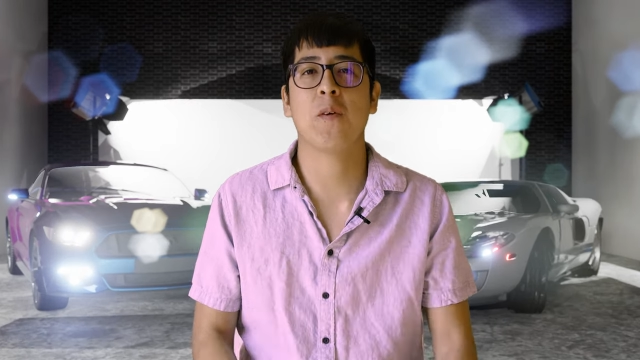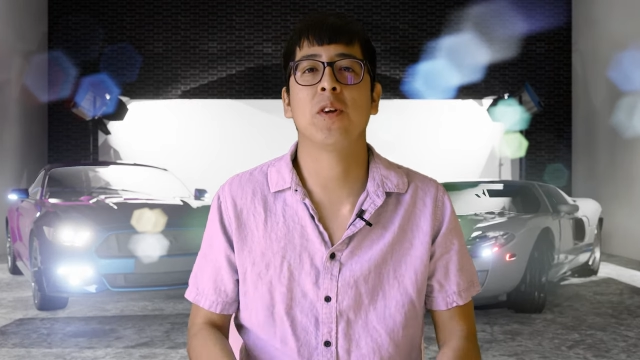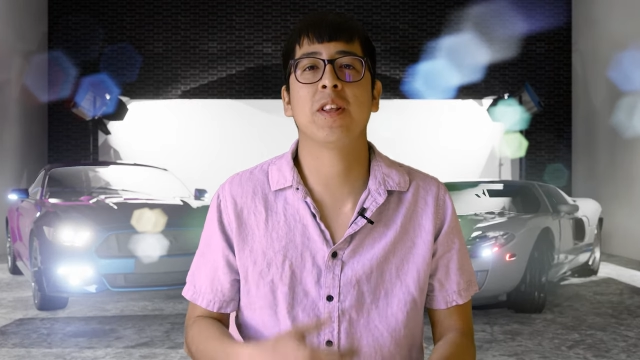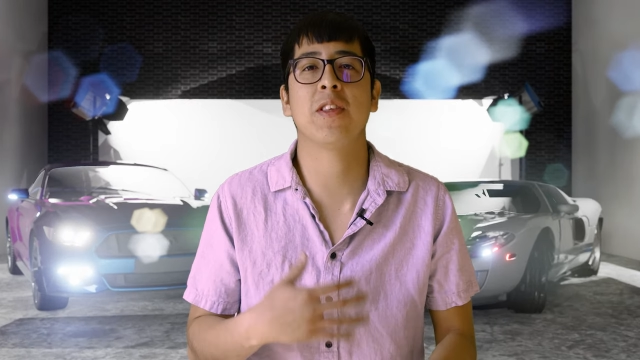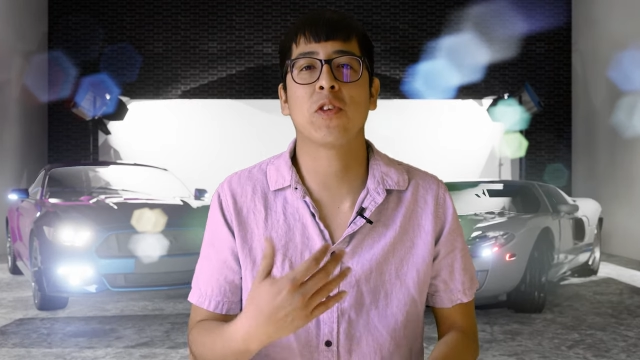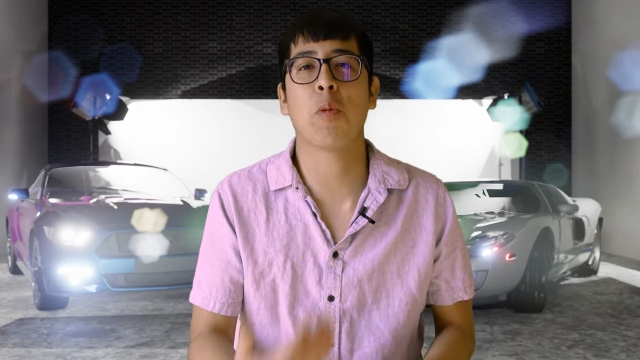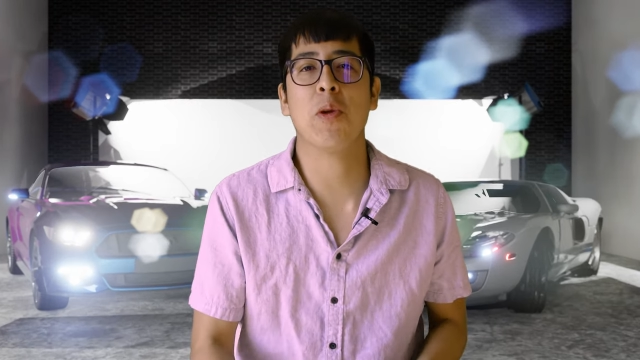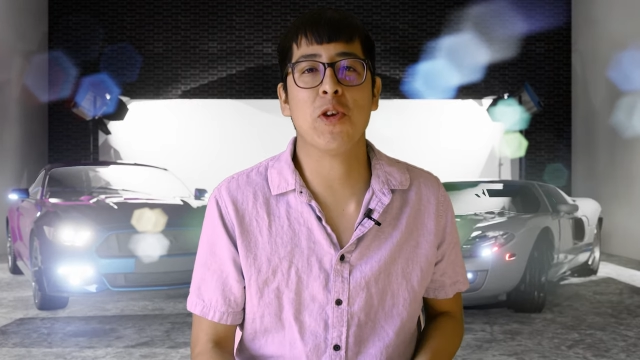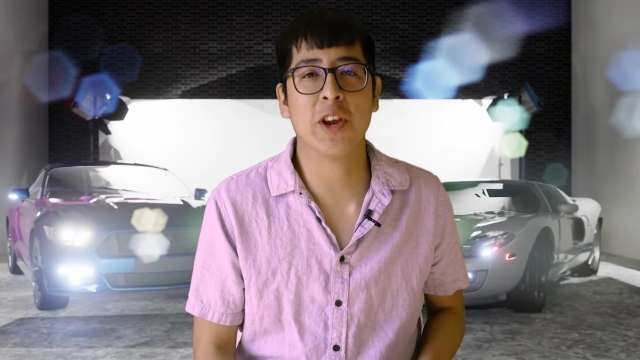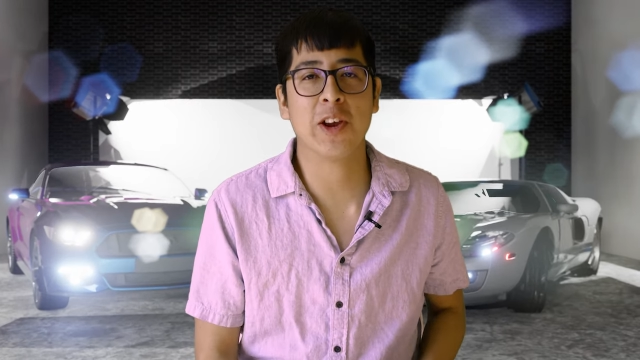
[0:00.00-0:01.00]
or did this
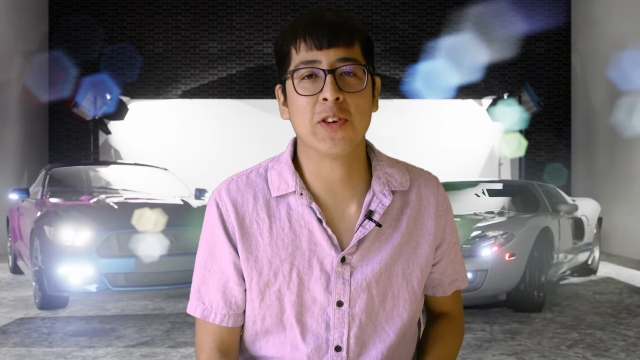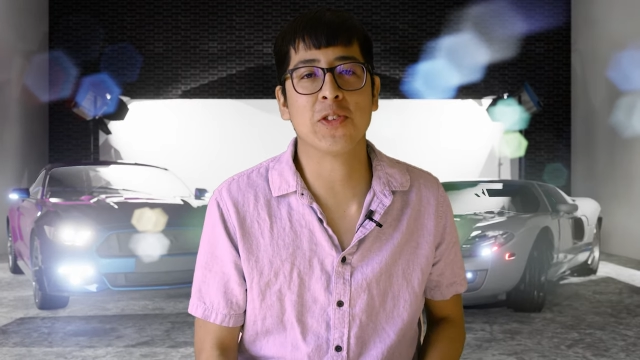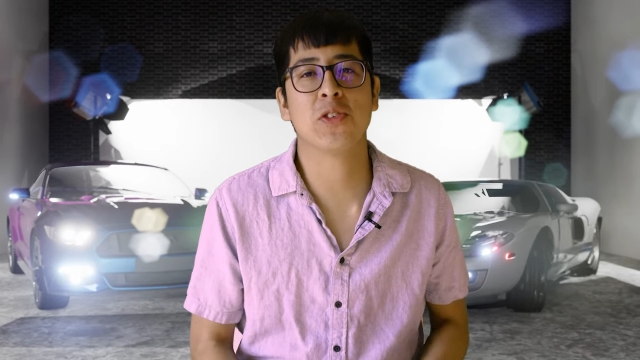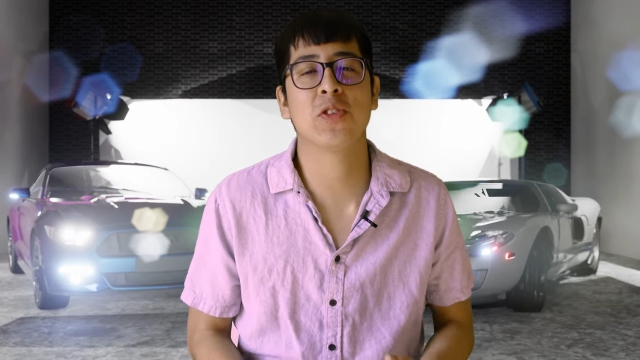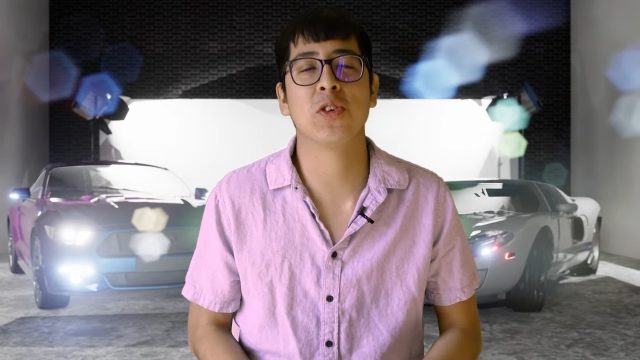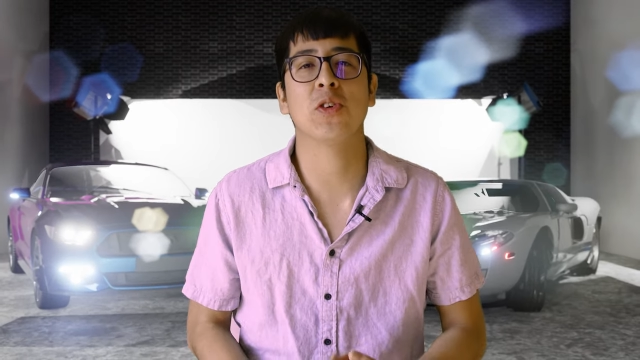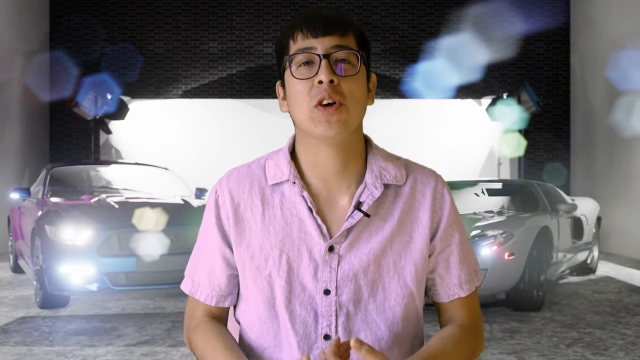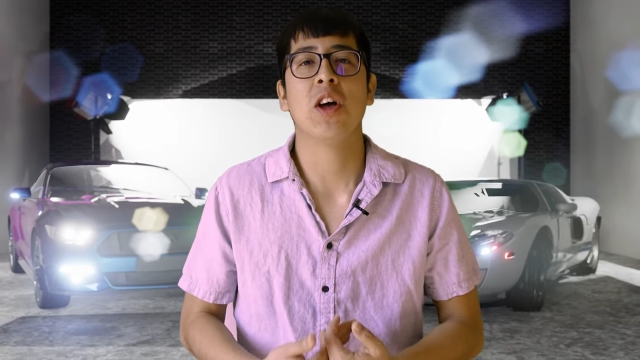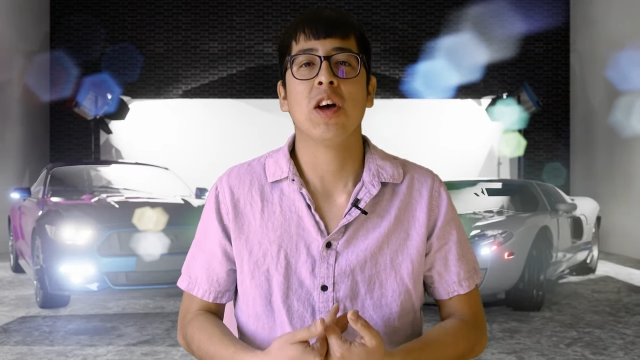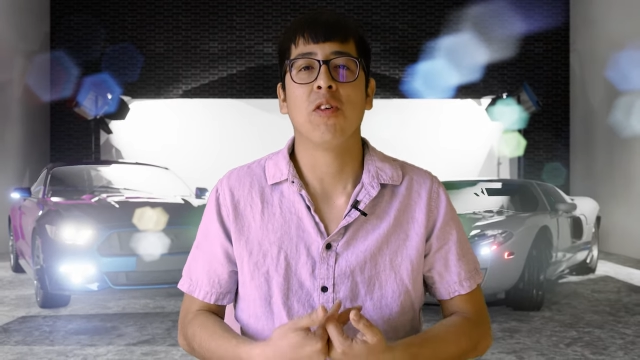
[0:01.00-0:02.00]
open your ears to